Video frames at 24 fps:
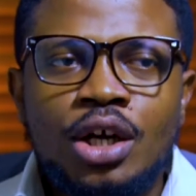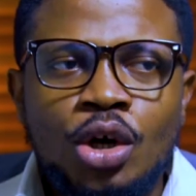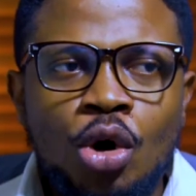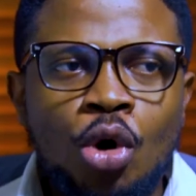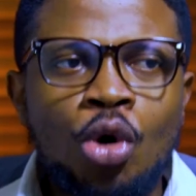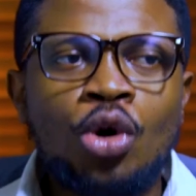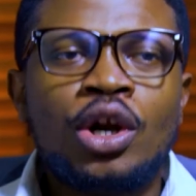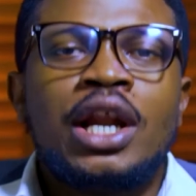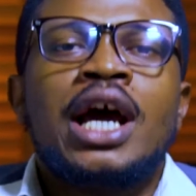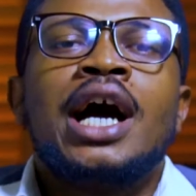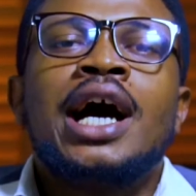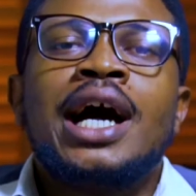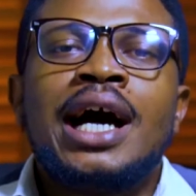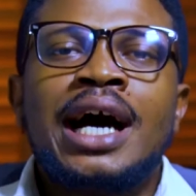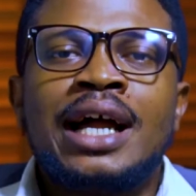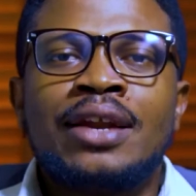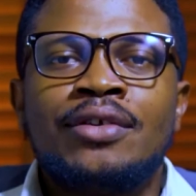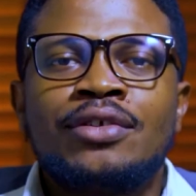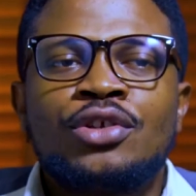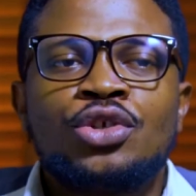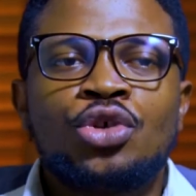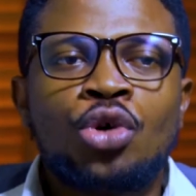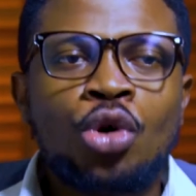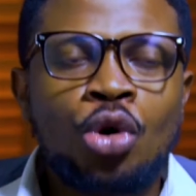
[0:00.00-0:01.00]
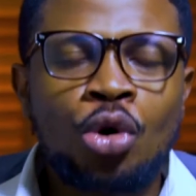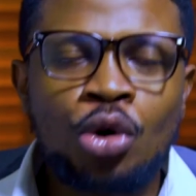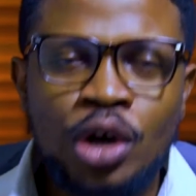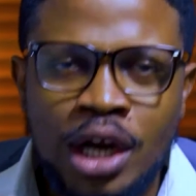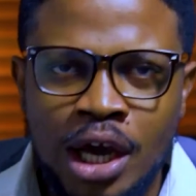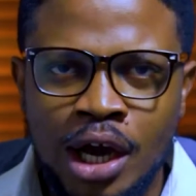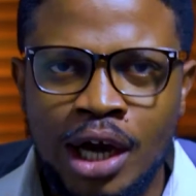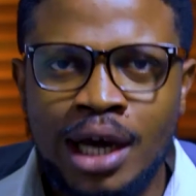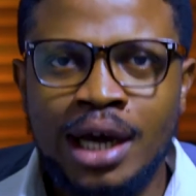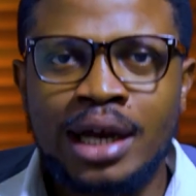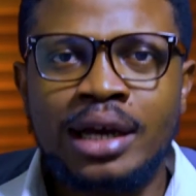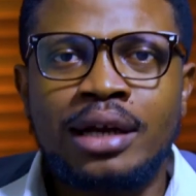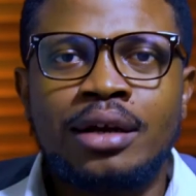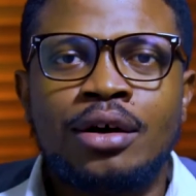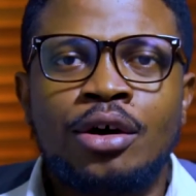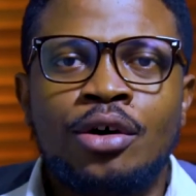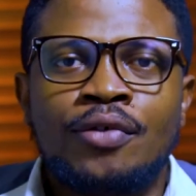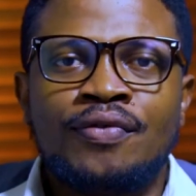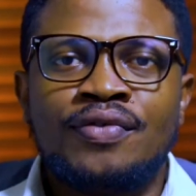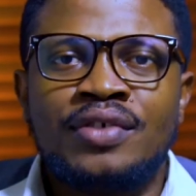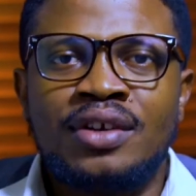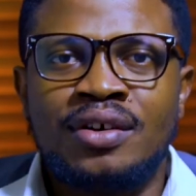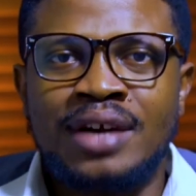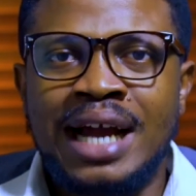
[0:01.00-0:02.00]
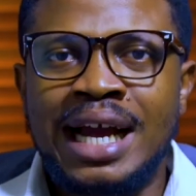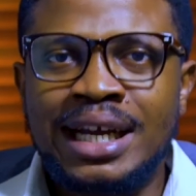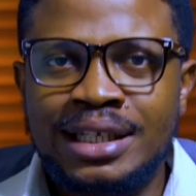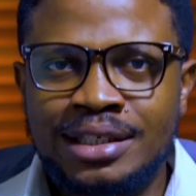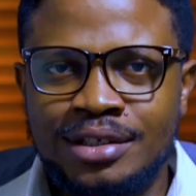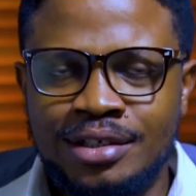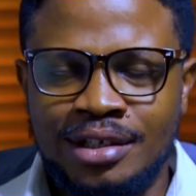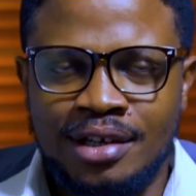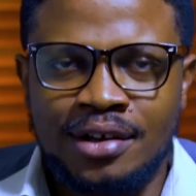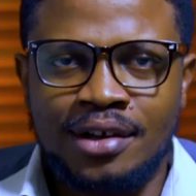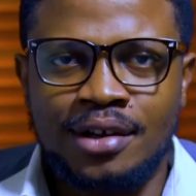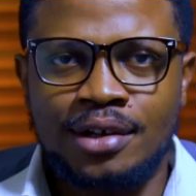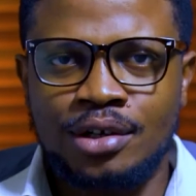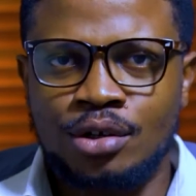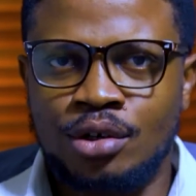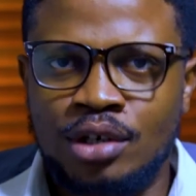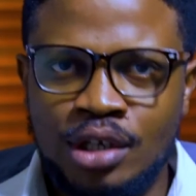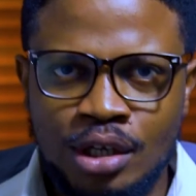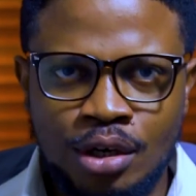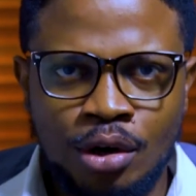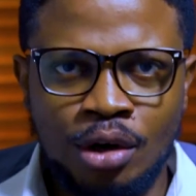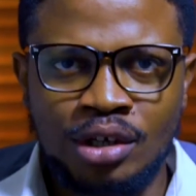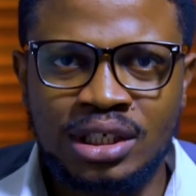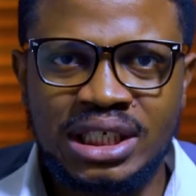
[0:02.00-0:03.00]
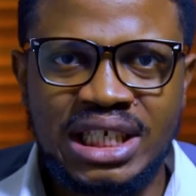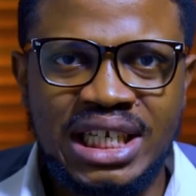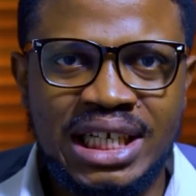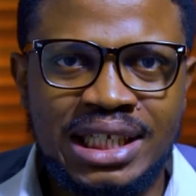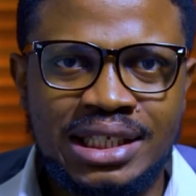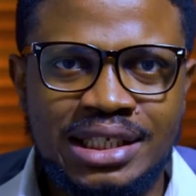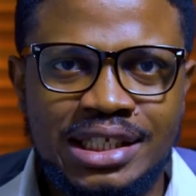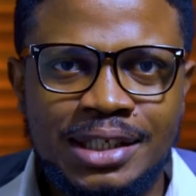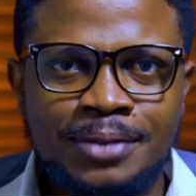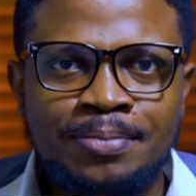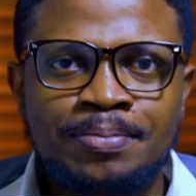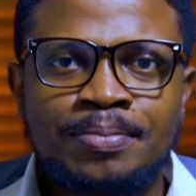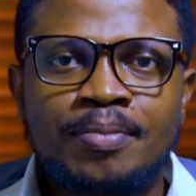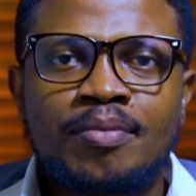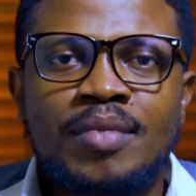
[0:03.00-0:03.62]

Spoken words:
owner and sole owner of the right to the content.